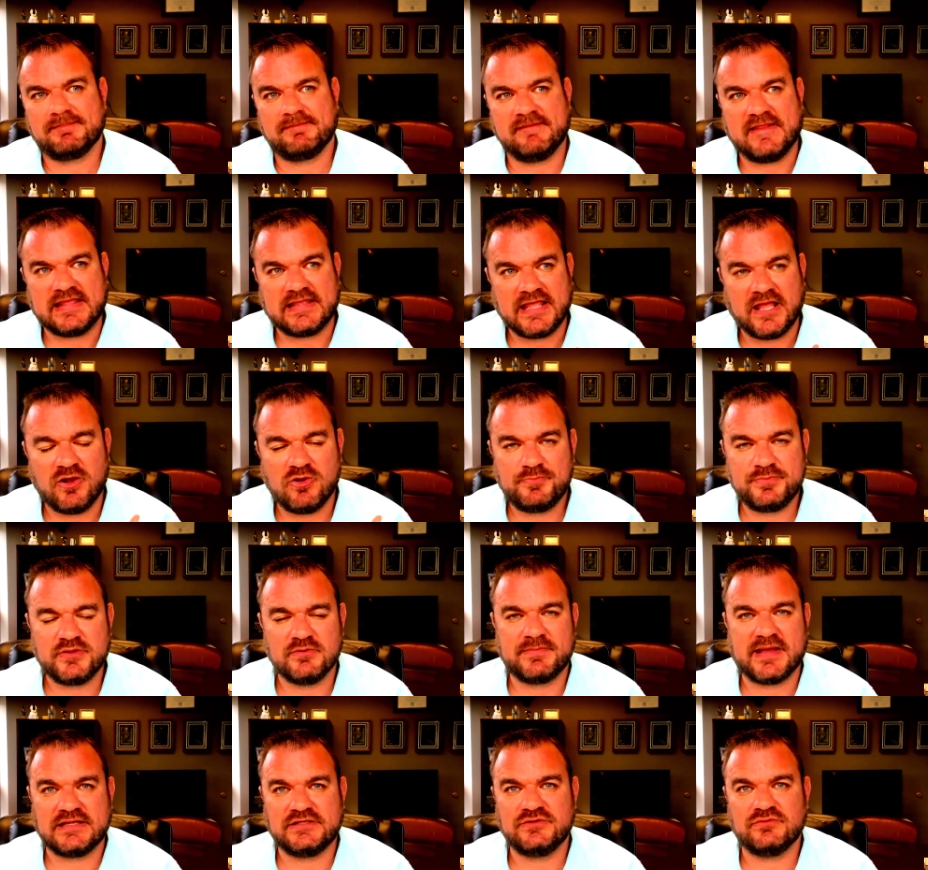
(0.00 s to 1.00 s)
They help you
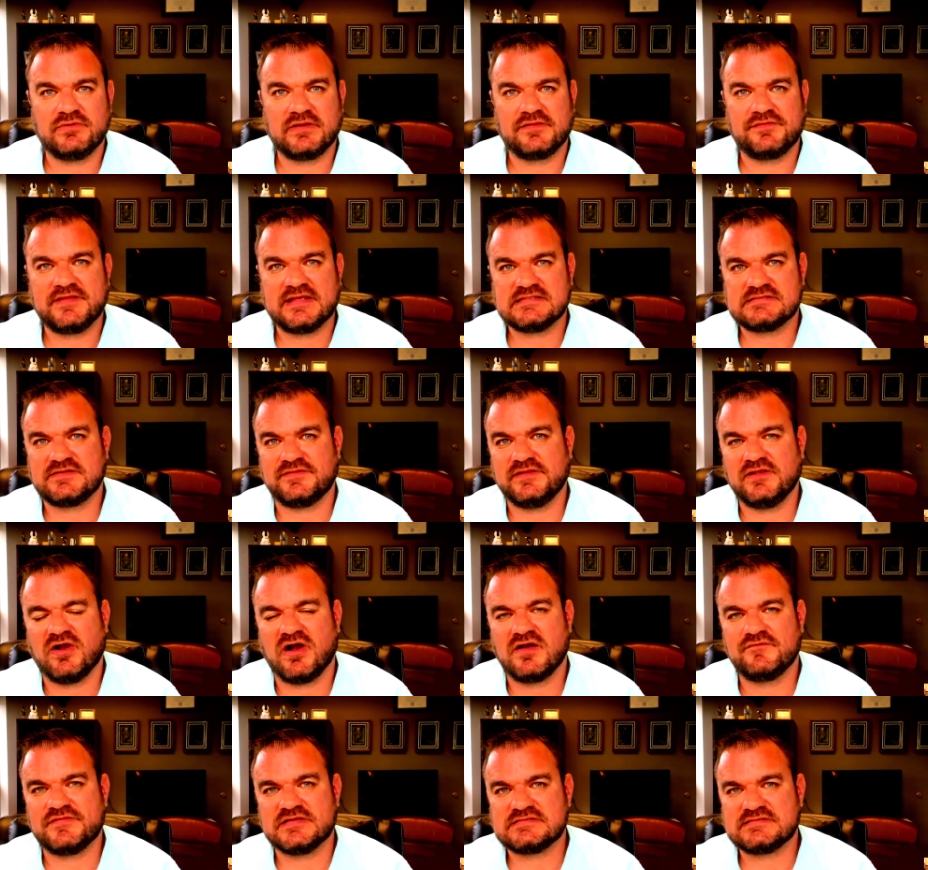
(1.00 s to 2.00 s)
by doing things in the
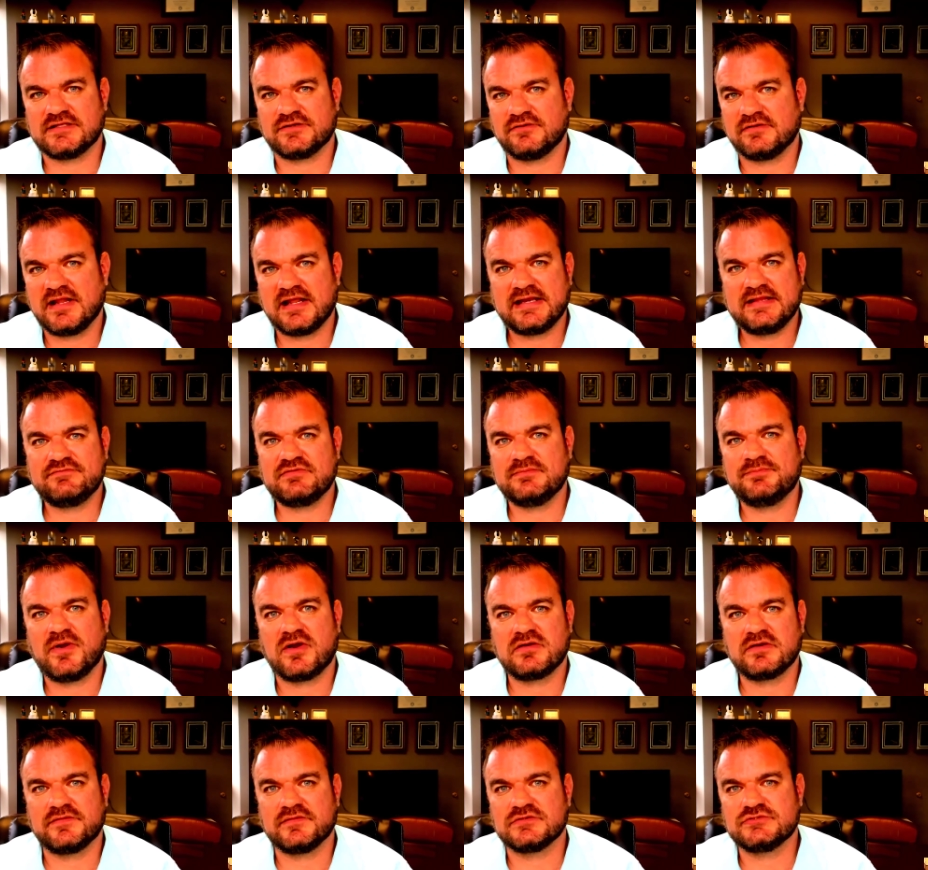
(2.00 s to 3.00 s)
office that are not even
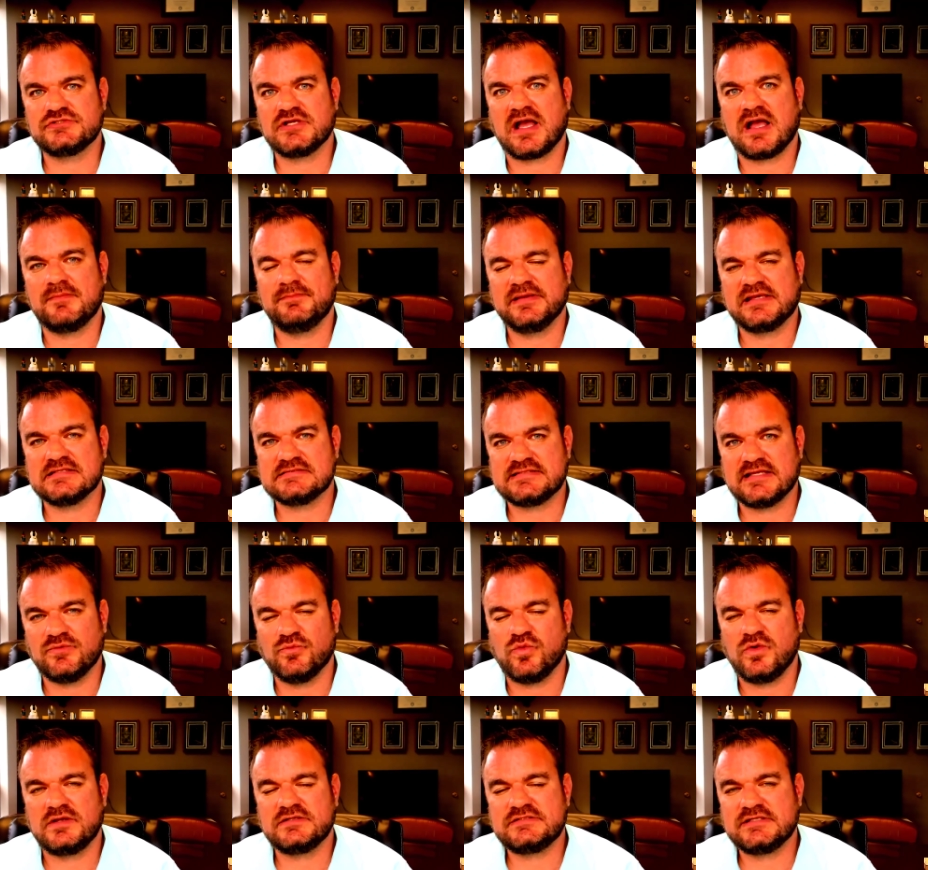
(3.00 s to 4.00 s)
part of their job because they
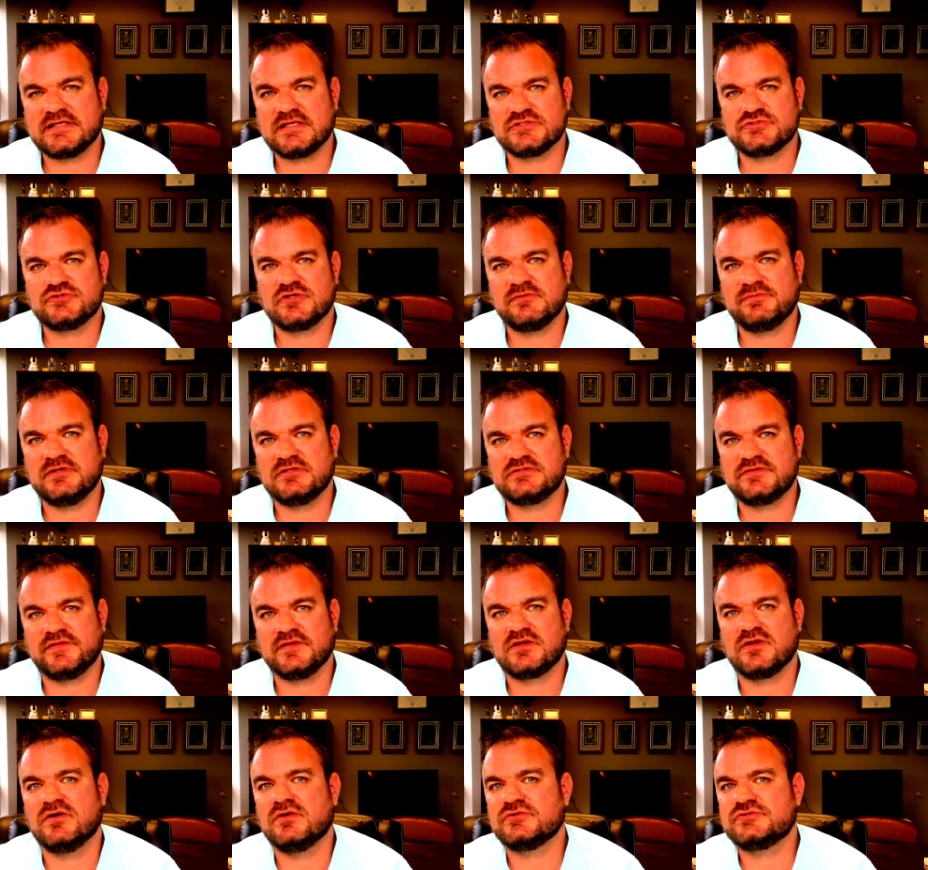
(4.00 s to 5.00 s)
want to contribute to
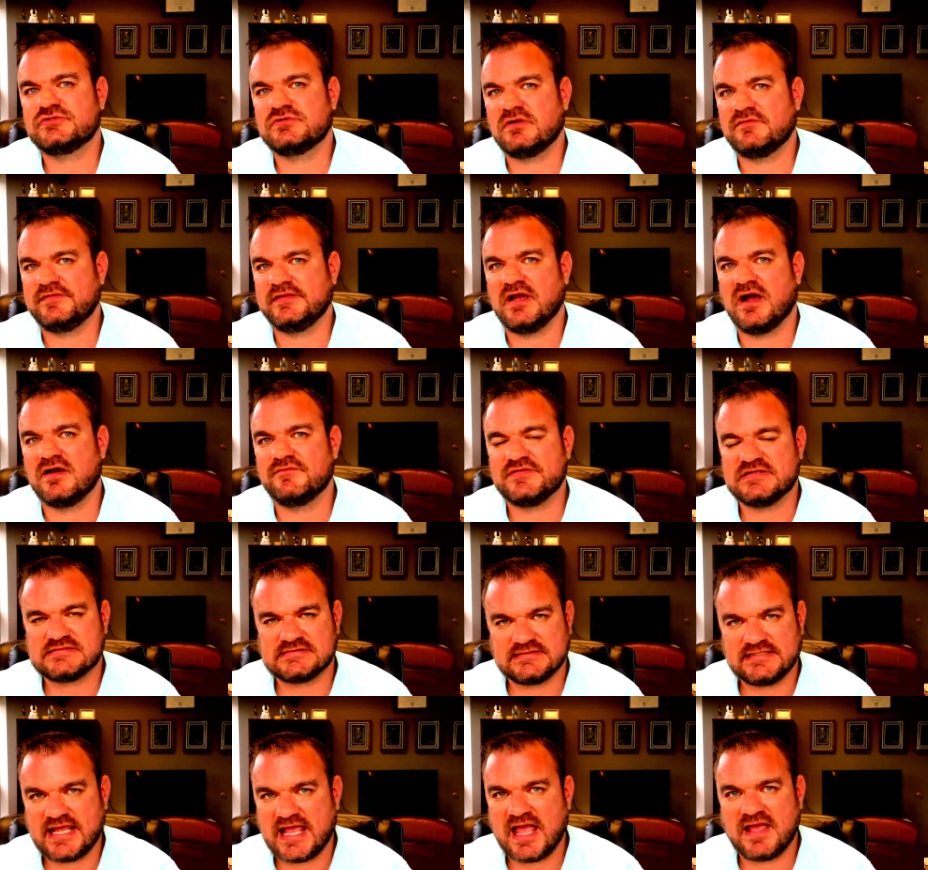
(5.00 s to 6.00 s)
the culture of the office
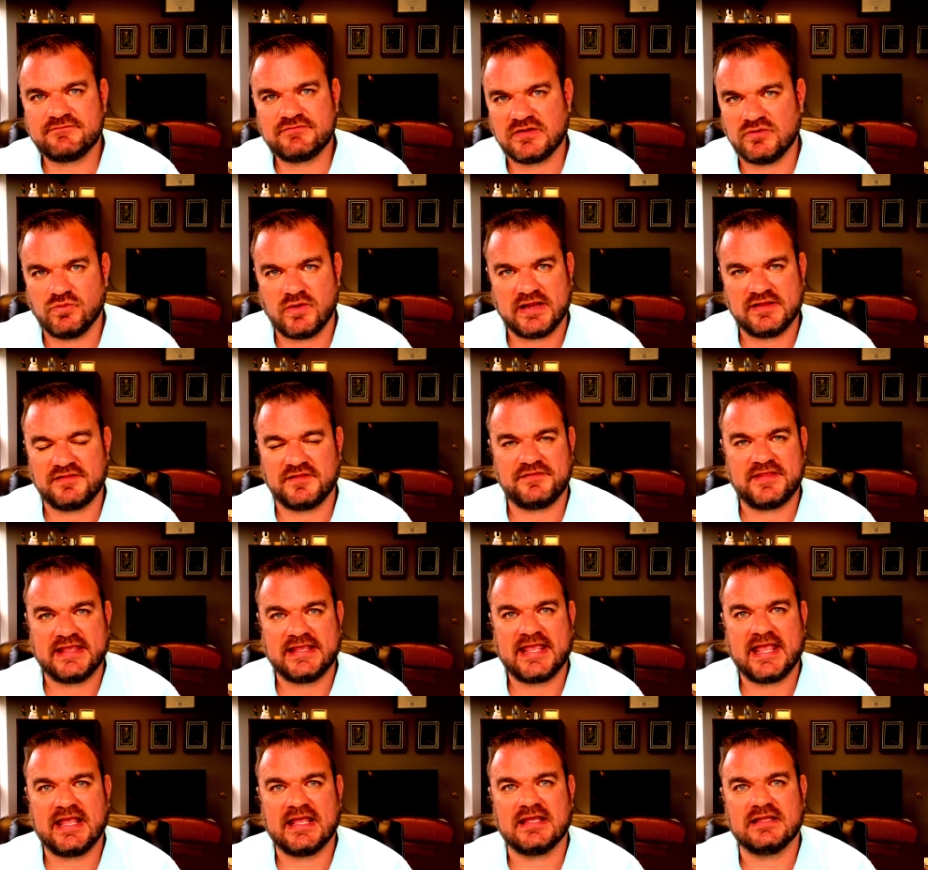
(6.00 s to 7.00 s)
in every way that they
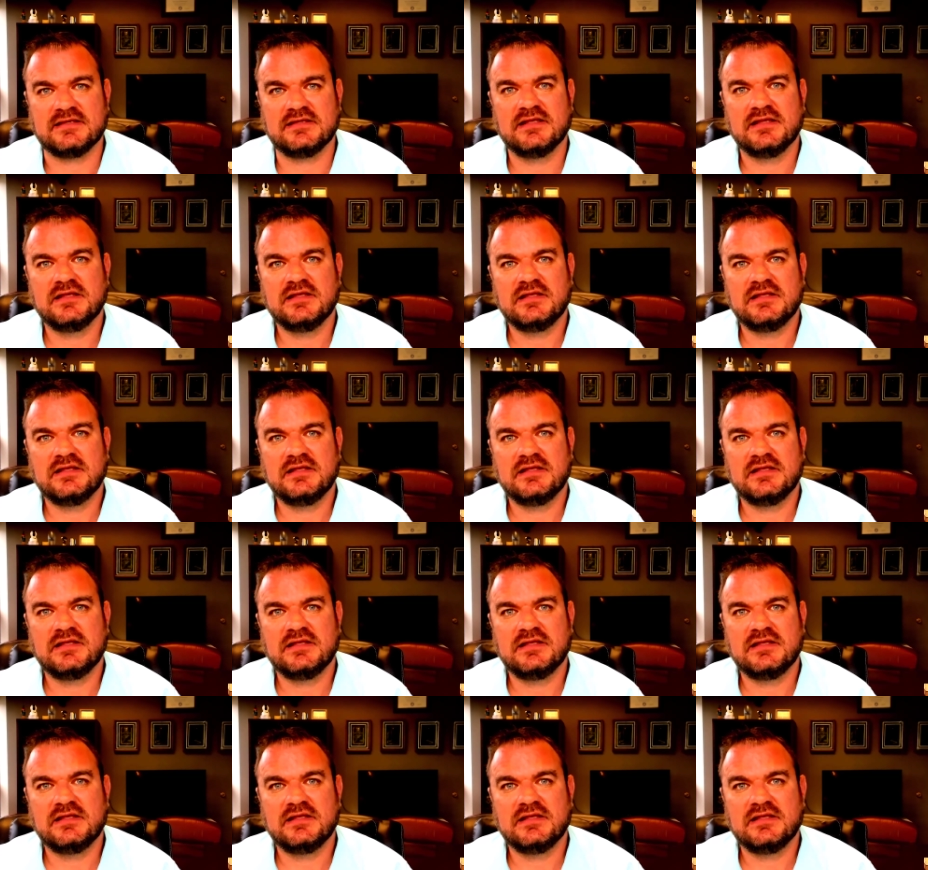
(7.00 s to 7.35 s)
can.